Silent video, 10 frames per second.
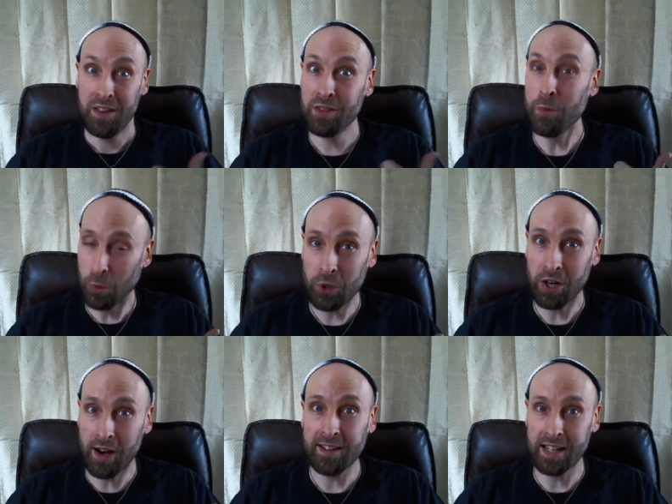the border
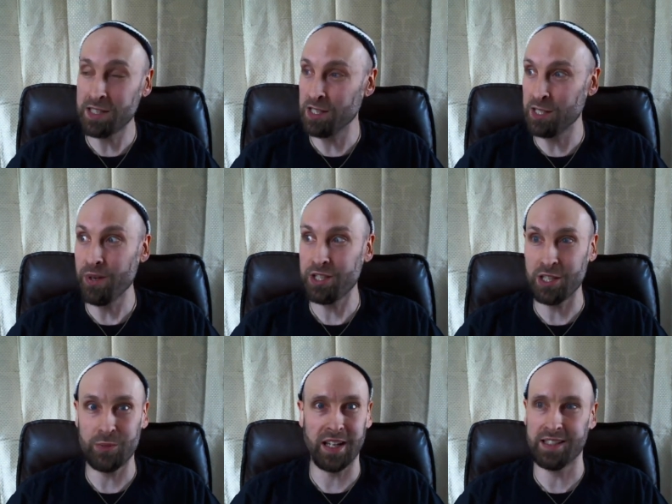guard gets
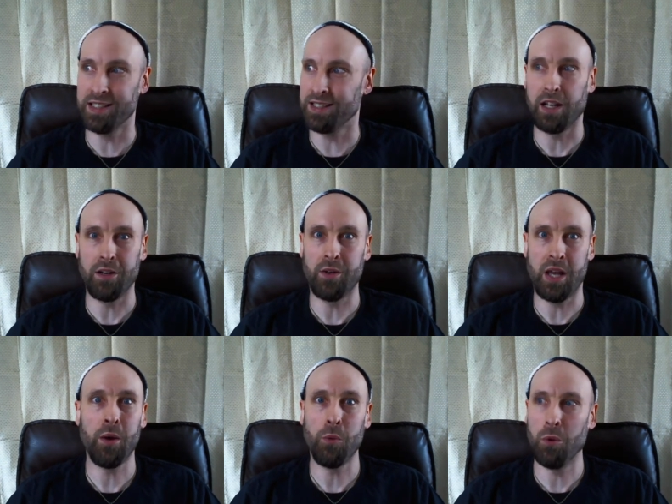suspicious because he's like,
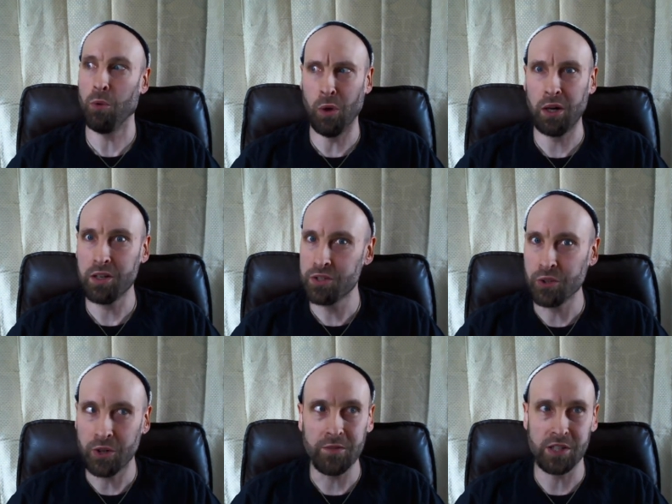okay, well, why are you so
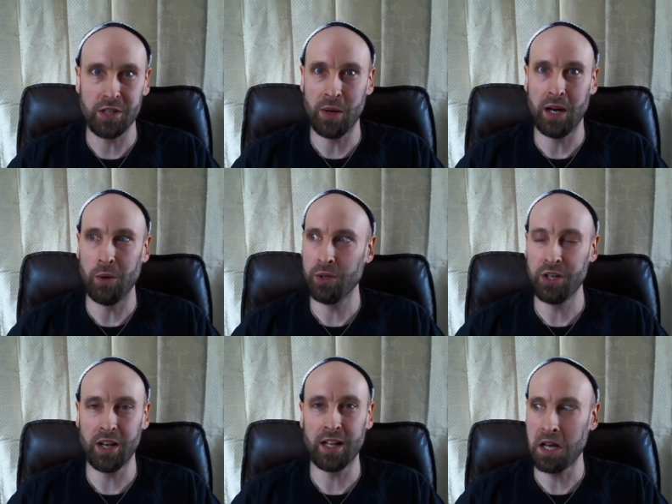nervous about? What do
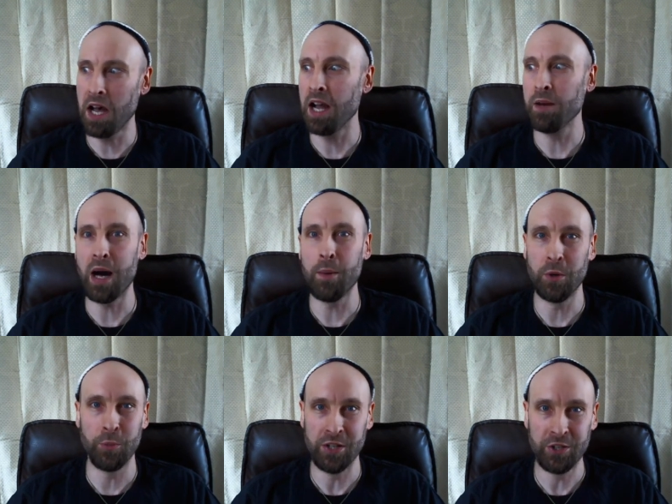you got to hide? Pop
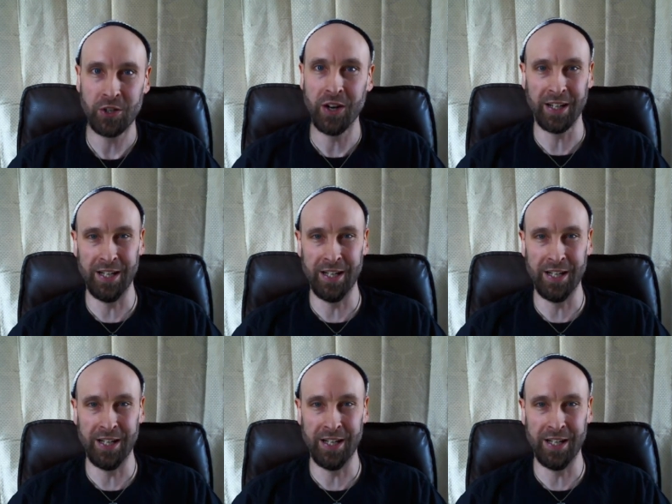open the trunk,